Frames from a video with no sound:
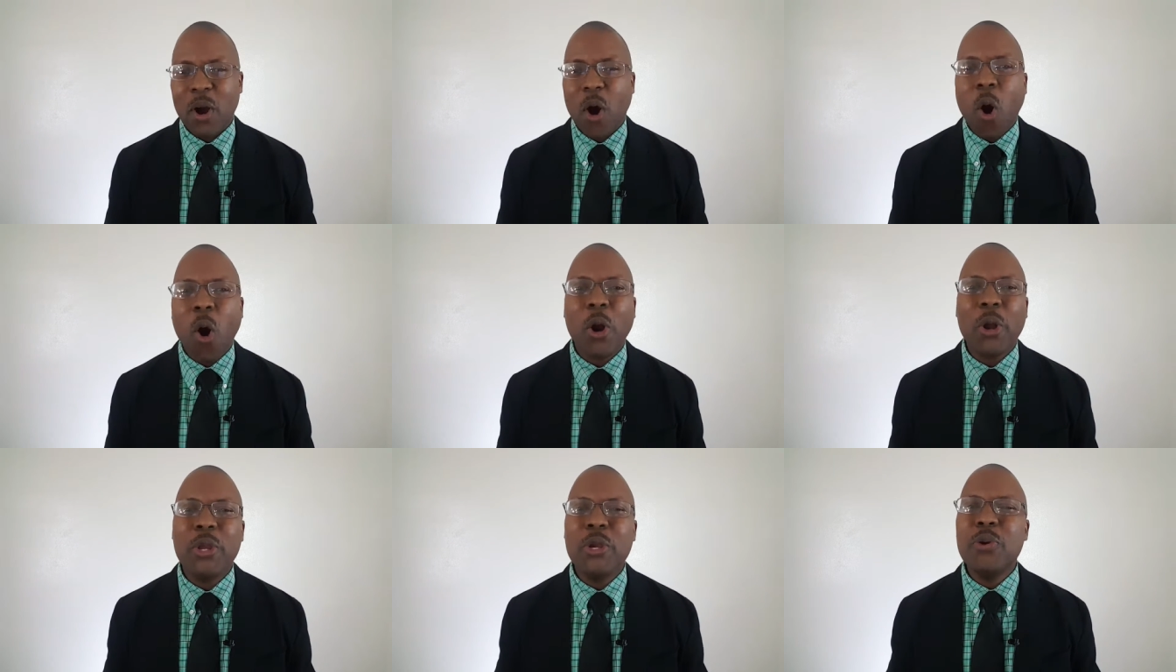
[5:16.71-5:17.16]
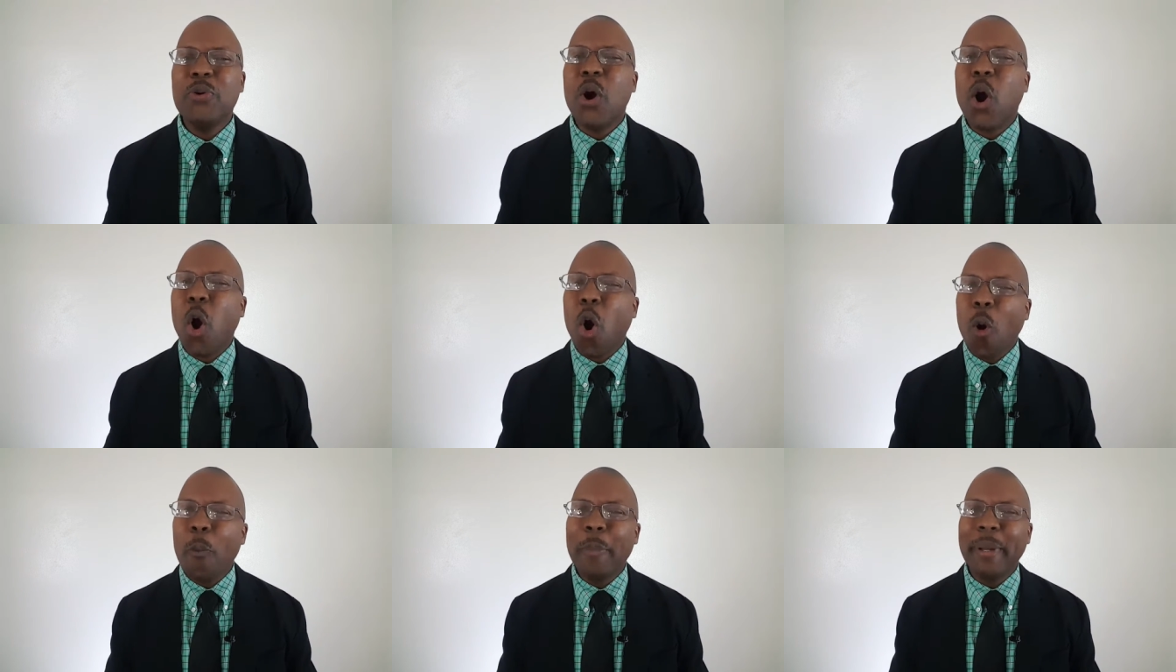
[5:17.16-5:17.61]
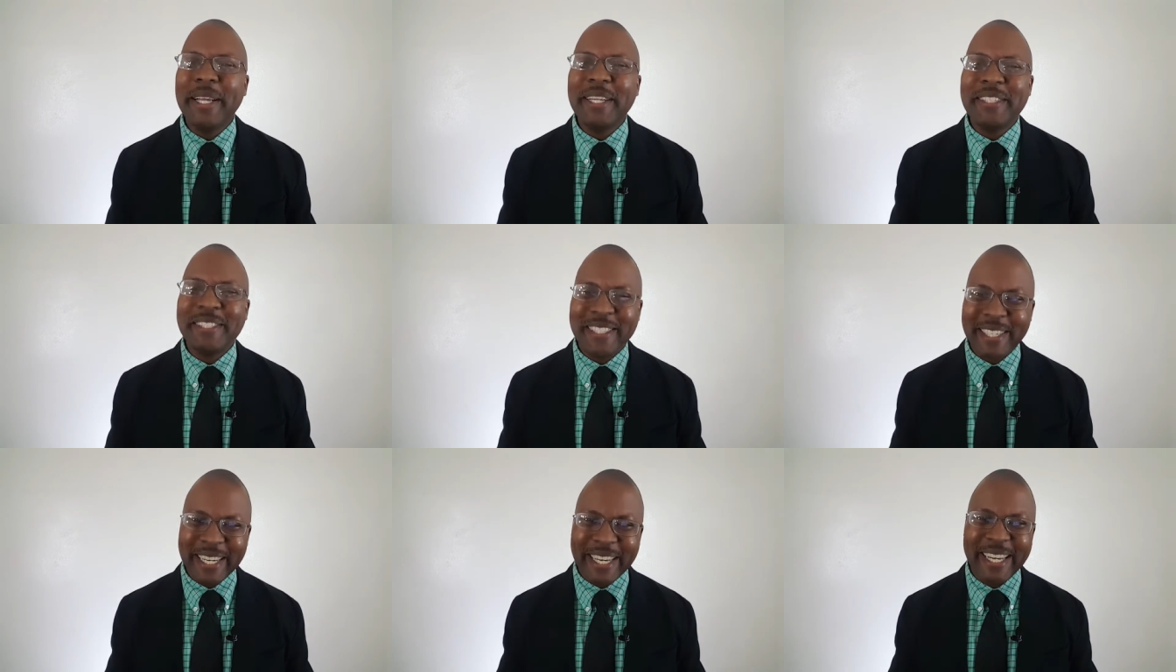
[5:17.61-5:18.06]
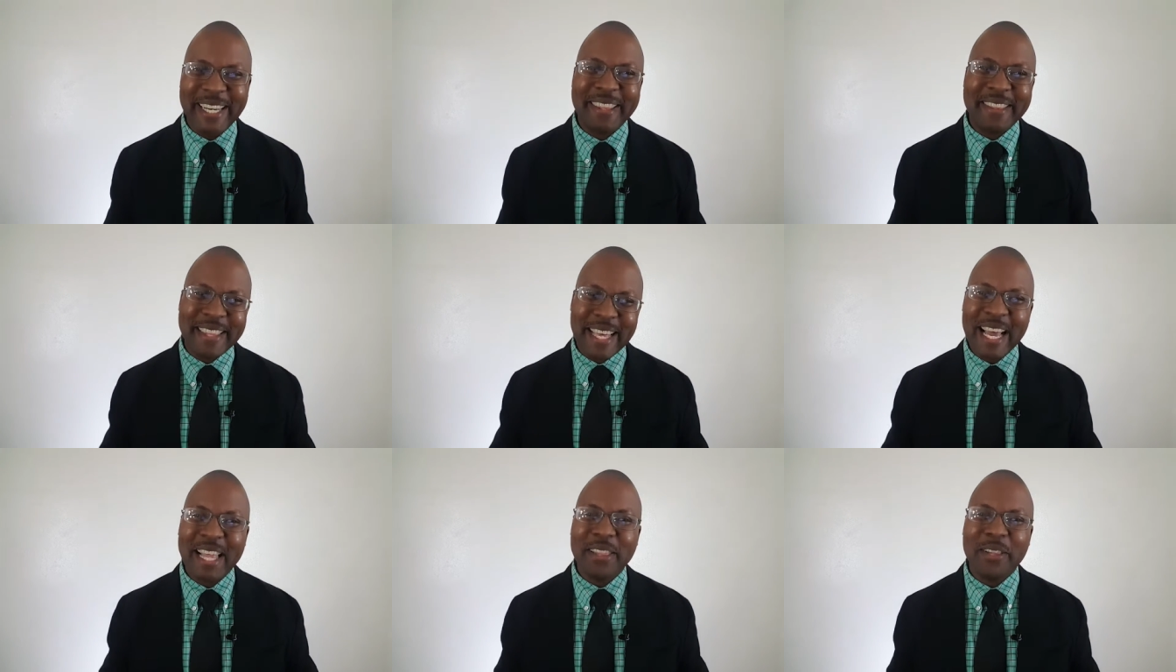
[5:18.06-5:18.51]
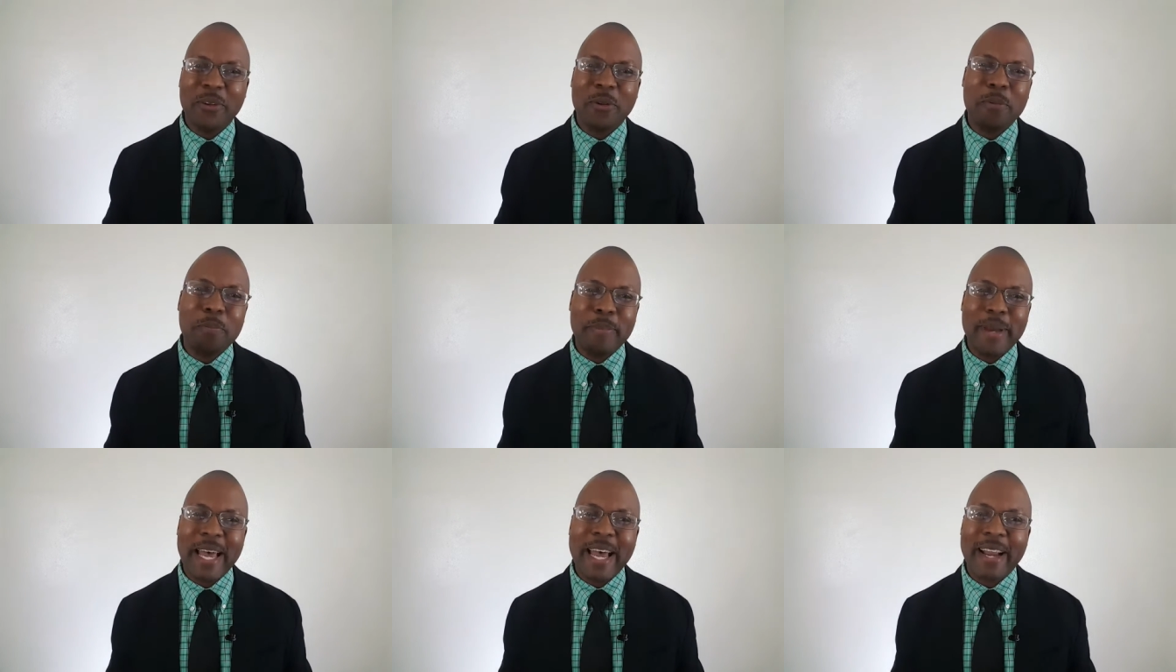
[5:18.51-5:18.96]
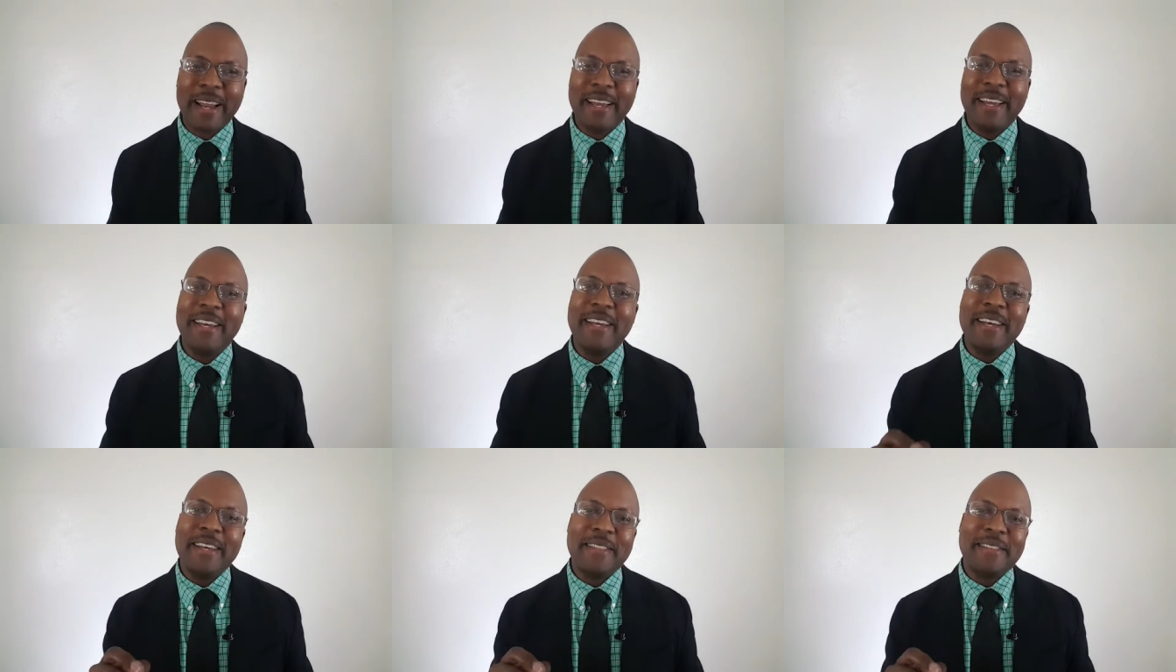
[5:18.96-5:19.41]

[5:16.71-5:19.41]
aren't you hoping to get that little back